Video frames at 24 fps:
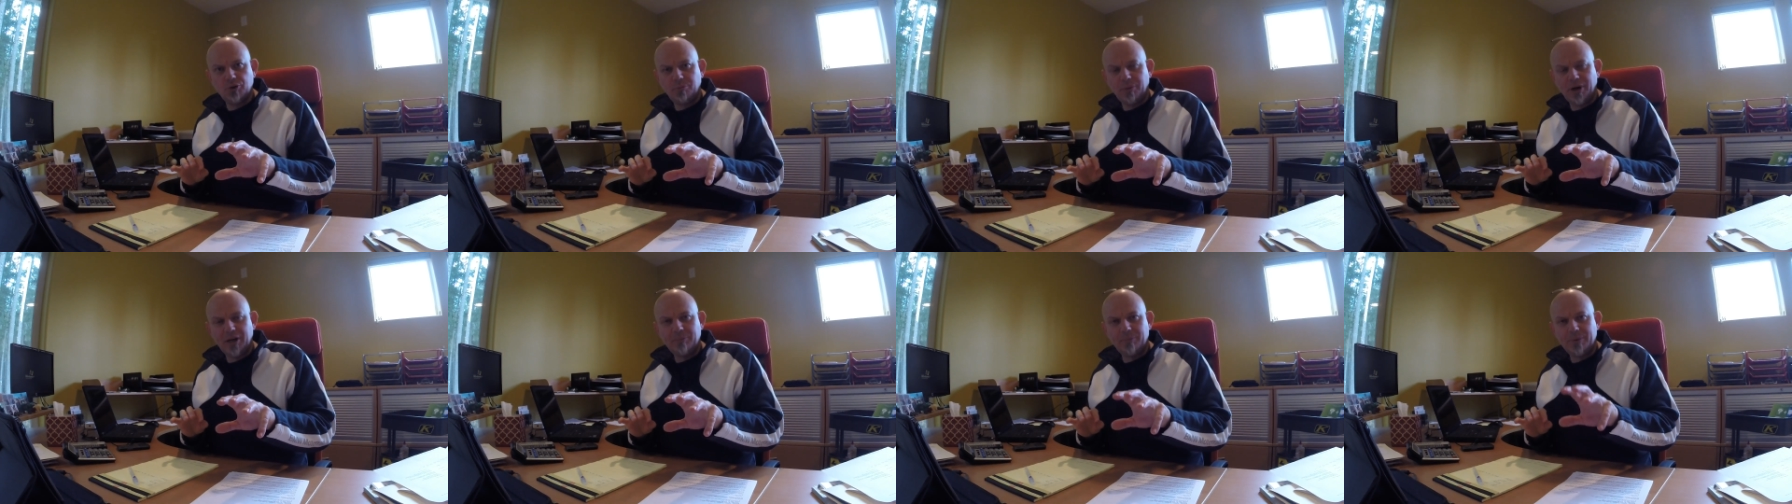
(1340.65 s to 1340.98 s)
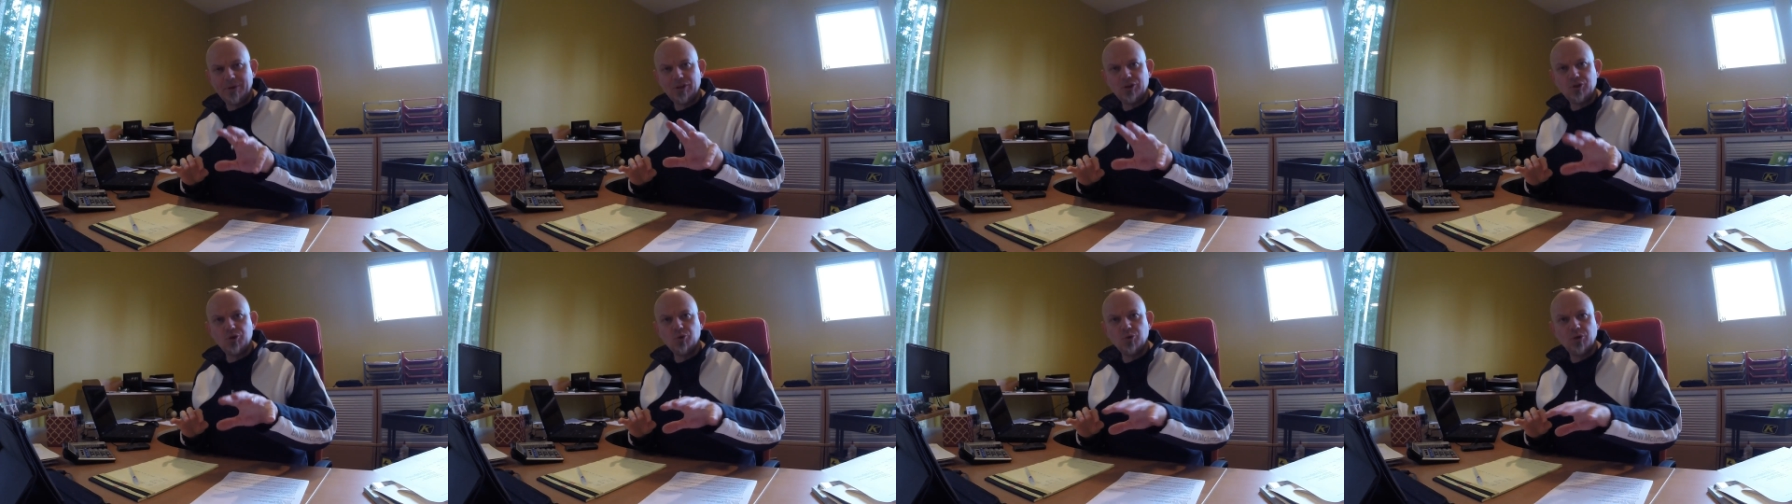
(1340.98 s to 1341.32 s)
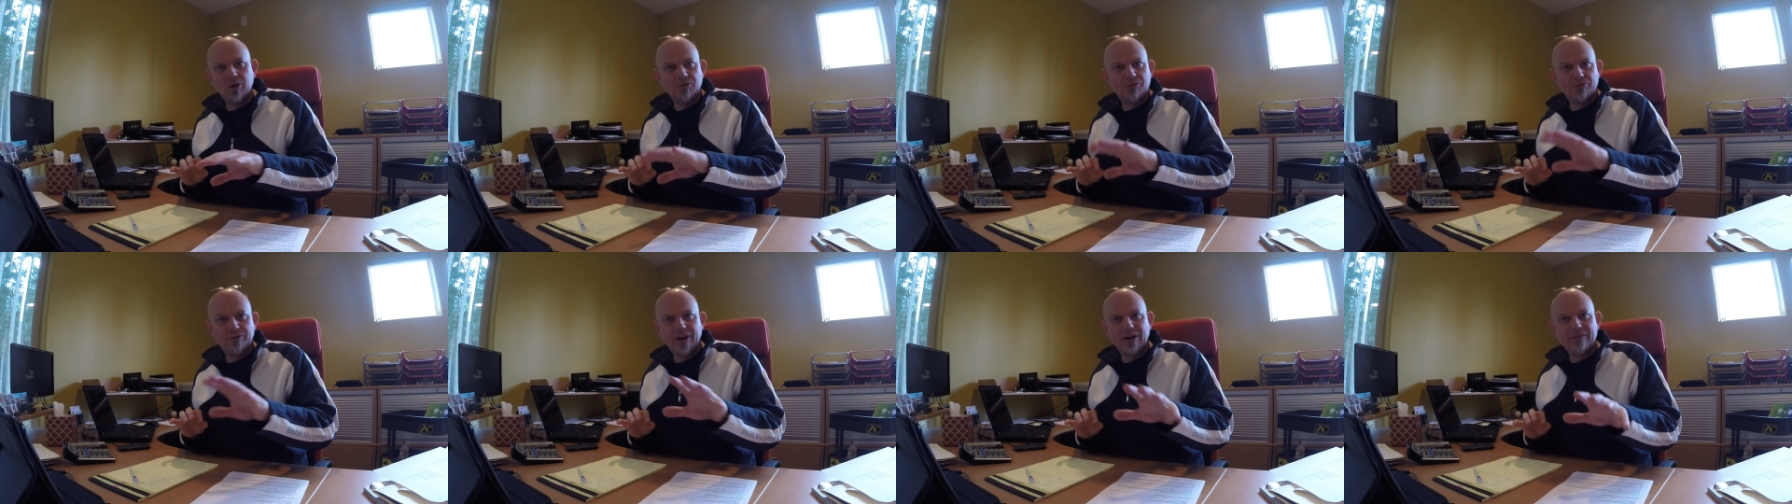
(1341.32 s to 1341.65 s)
It might be you
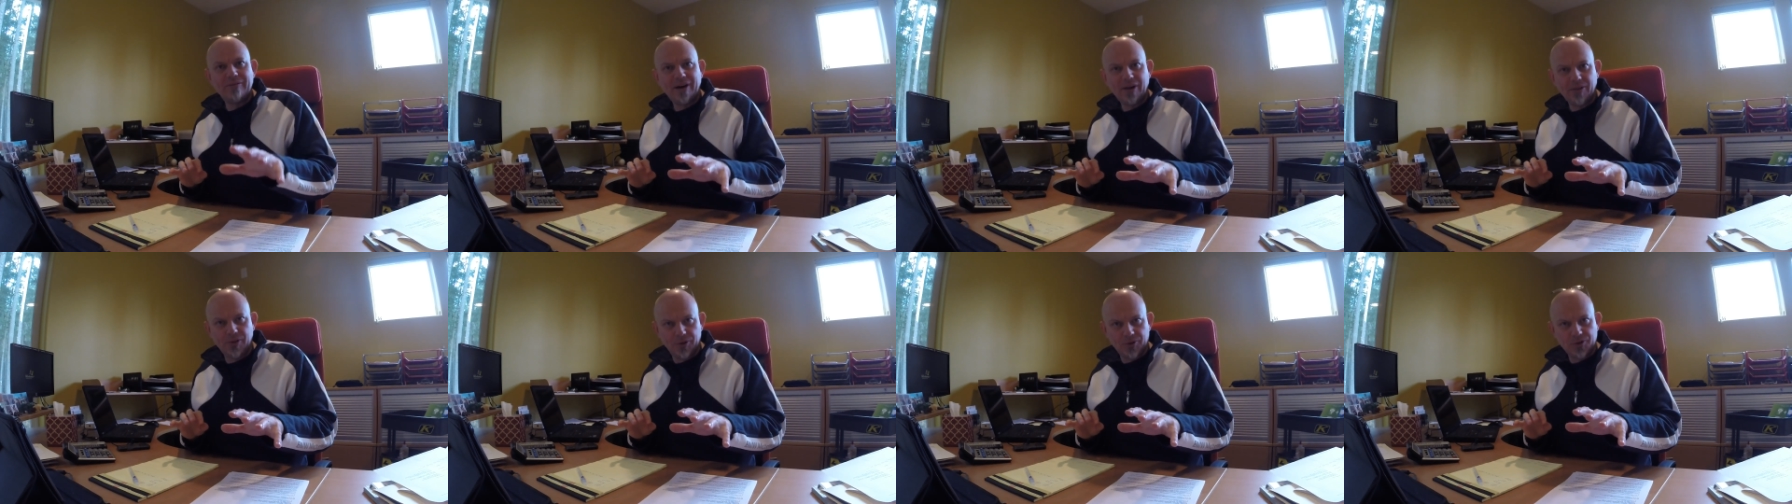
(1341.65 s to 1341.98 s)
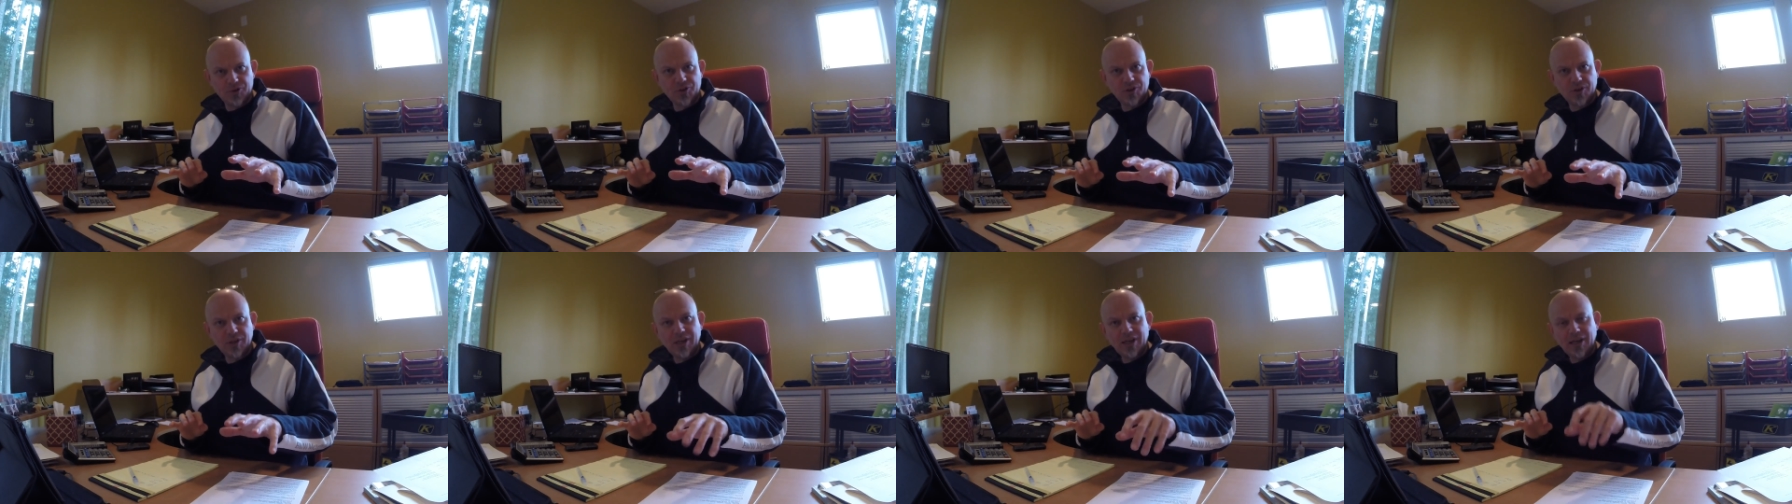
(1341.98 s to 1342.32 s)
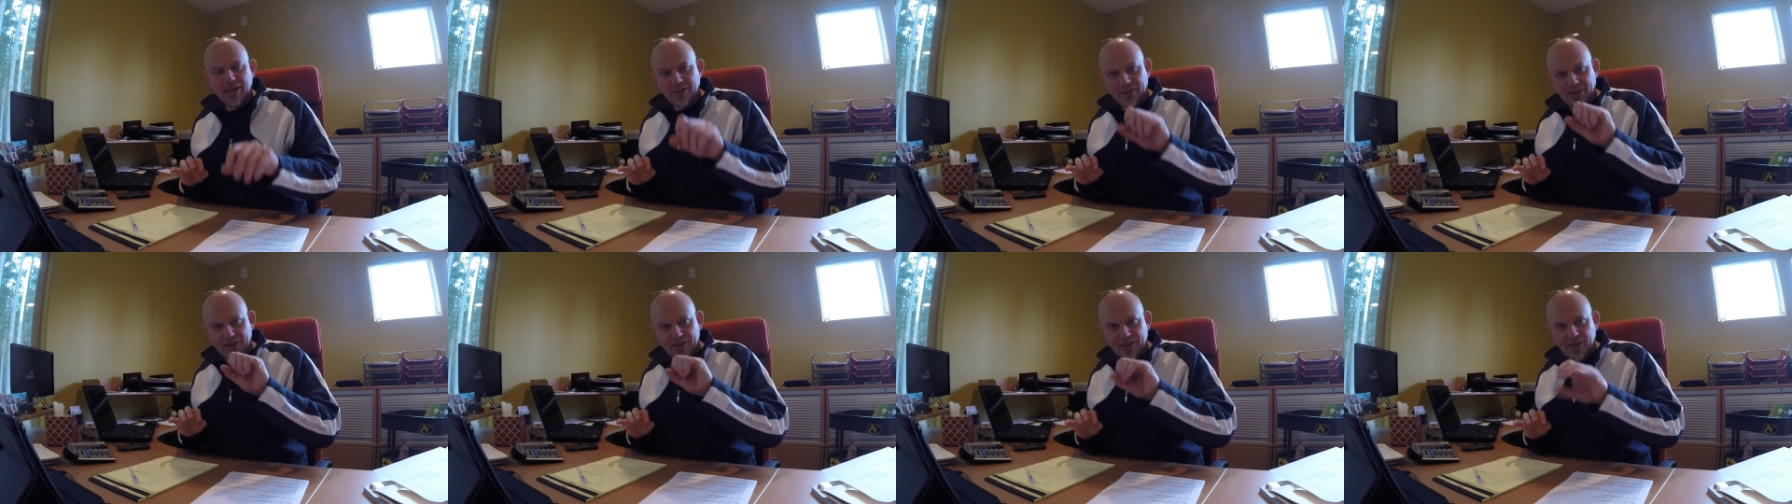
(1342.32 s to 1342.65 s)
and 5 others
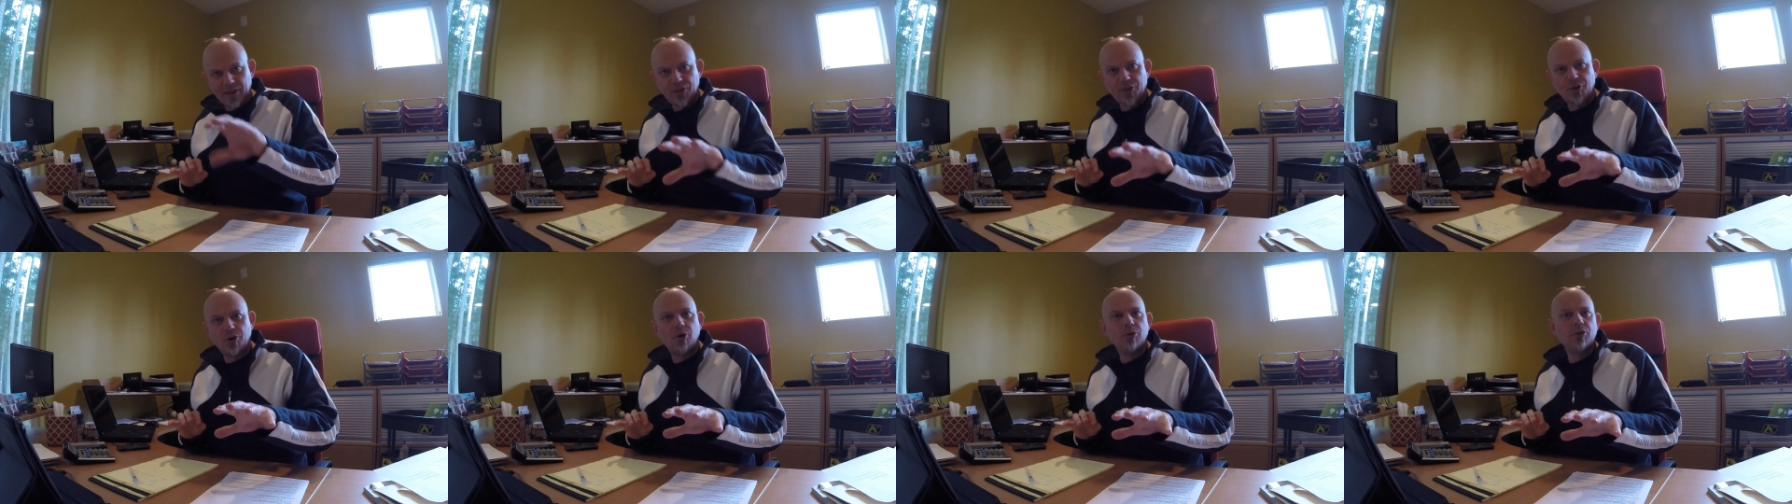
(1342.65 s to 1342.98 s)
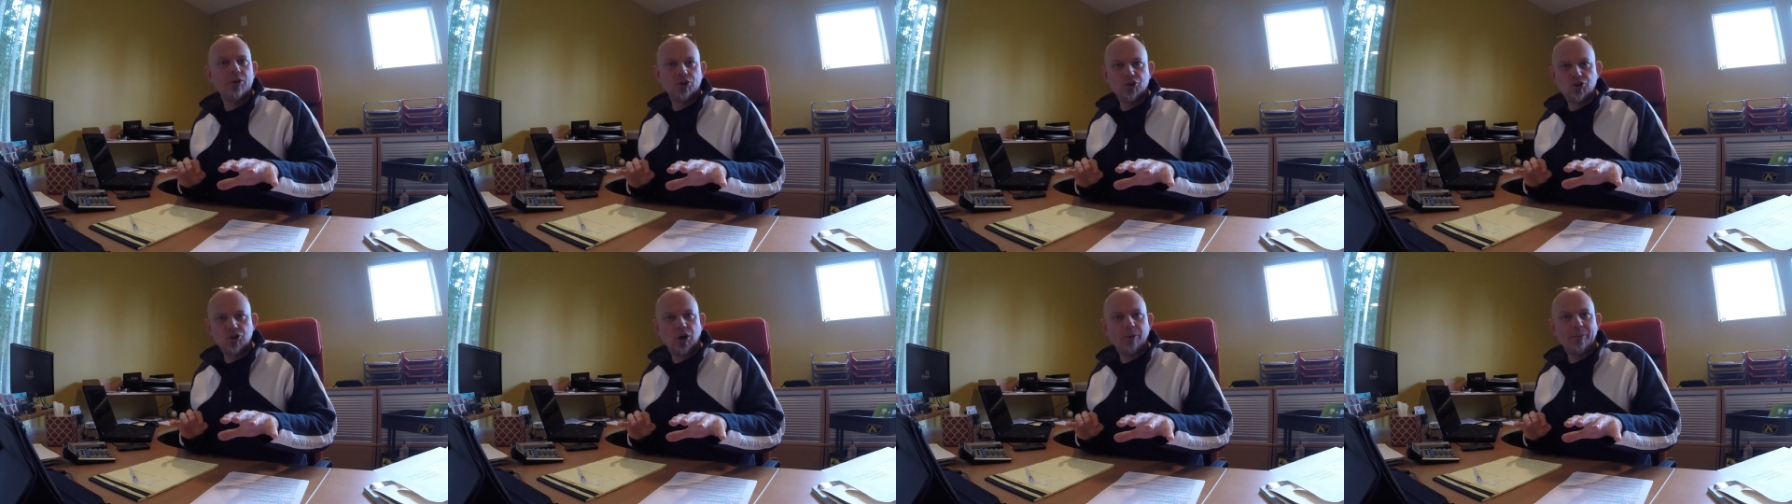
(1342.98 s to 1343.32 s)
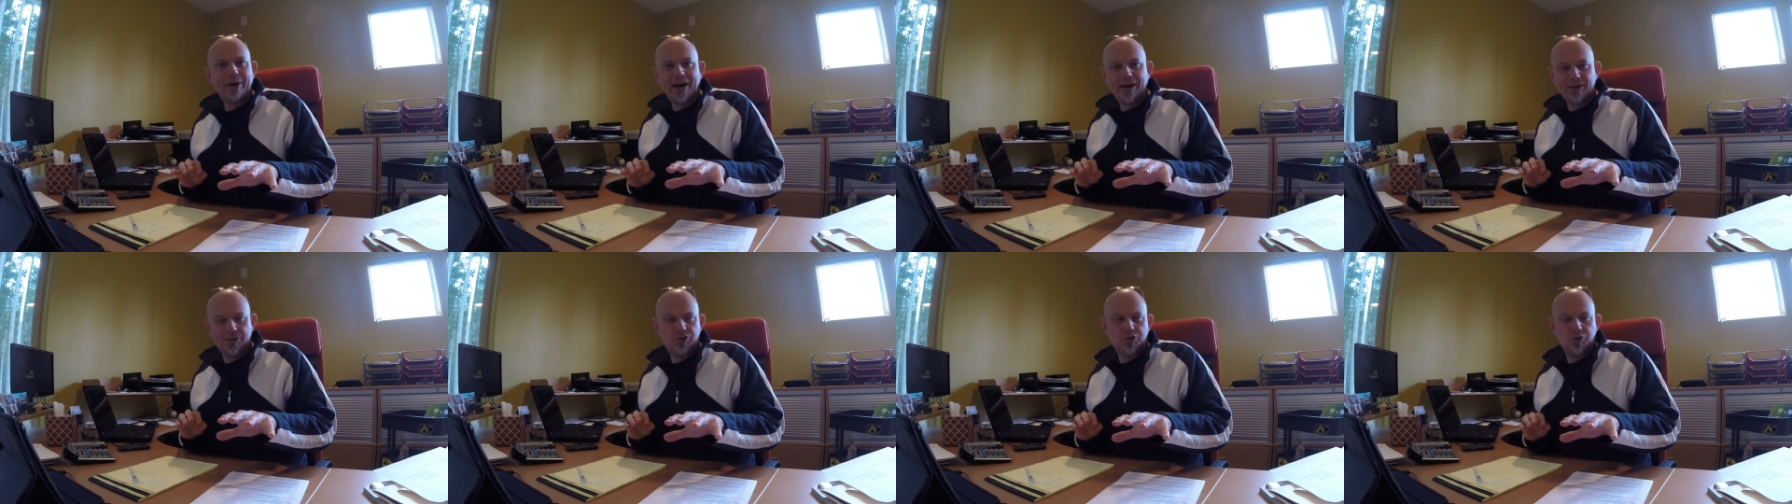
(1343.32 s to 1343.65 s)
that they throw the job
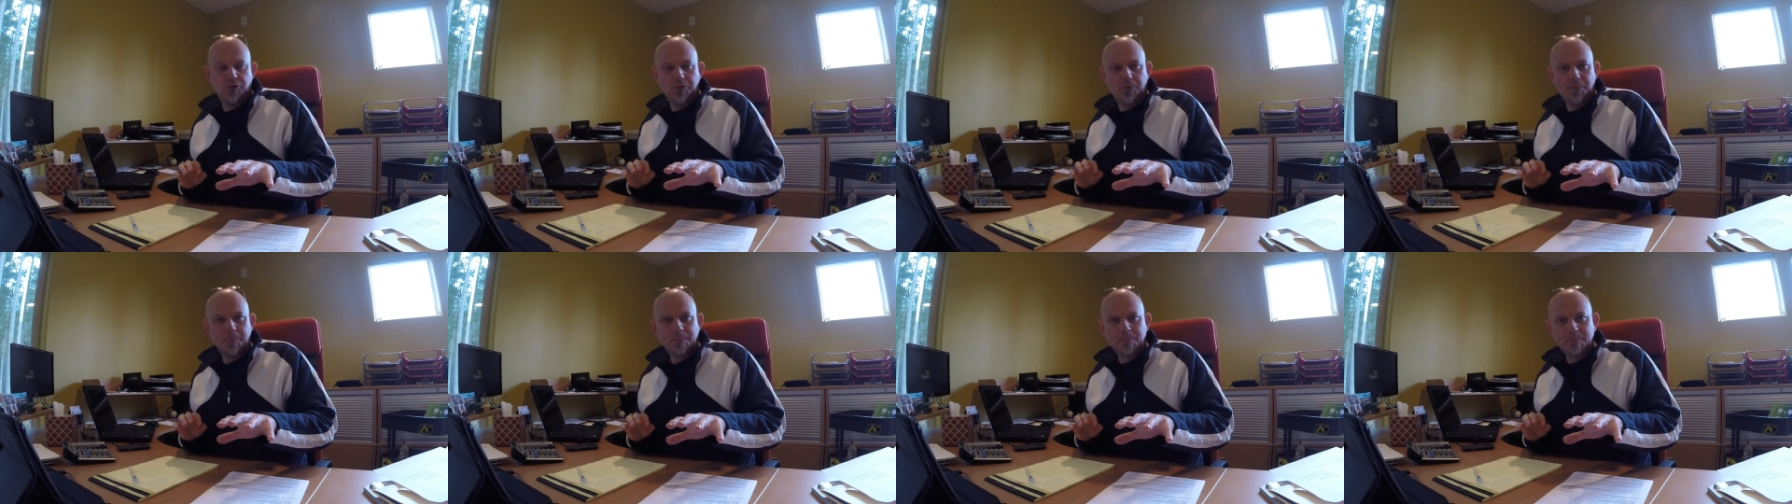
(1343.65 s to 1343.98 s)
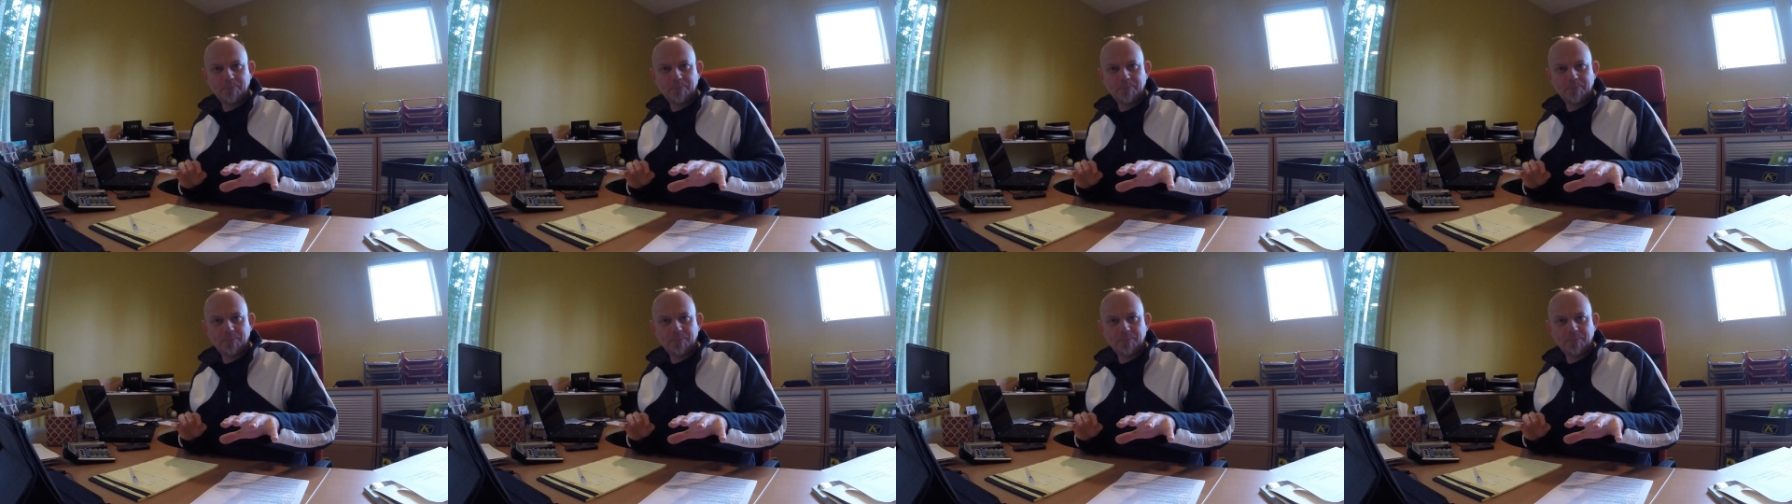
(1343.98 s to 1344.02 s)
out to.